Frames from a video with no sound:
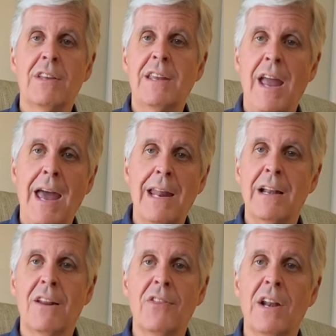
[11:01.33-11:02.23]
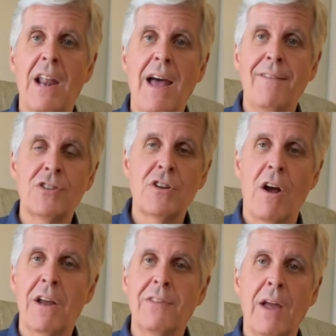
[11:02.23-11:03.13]
the cattle and the
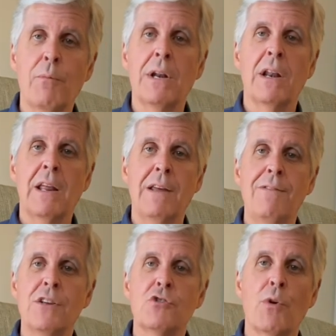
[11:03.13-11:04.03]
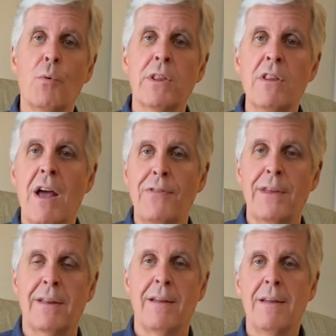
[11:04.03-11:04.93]
livestock and they would leave Israel with
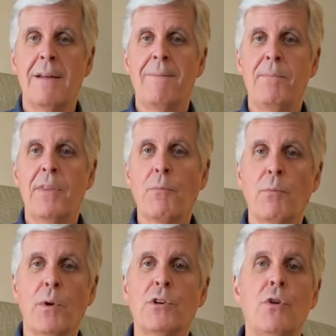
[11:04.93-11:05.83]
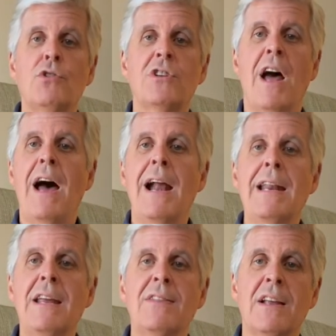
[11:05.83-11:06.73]
nothing. They were reduced to
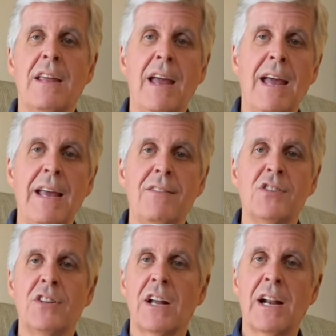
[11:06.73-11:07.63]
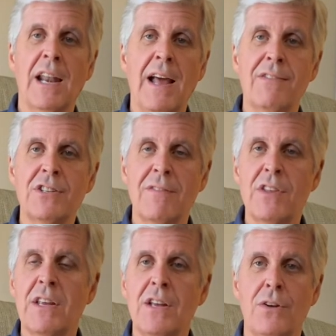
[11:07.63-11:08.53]
hiding in the caves and the clefts of
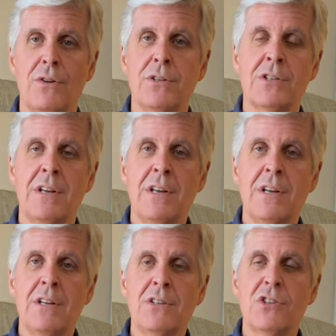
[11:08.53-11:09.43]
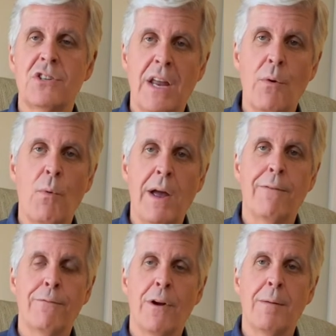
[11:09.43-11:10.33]
the hills to stay away
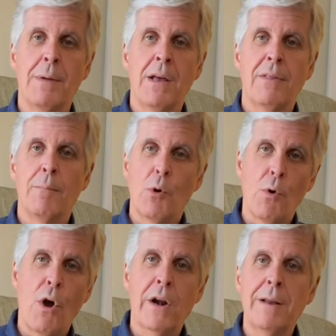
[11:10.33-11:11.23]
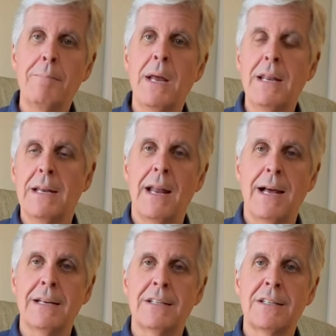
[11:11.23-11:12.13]
from the marauding
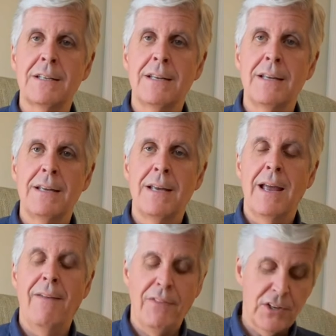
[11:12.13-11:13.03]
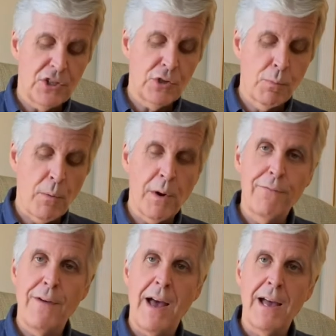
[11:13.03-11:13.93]
Midianites. And this is where we
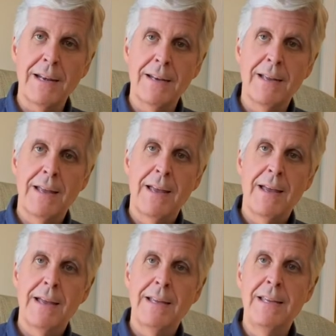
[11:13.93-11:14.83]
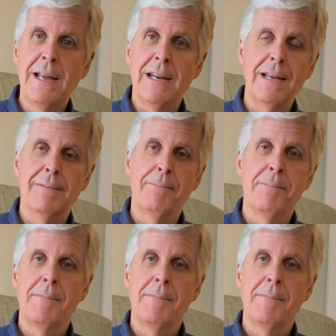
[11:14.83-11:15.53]
find Gideon.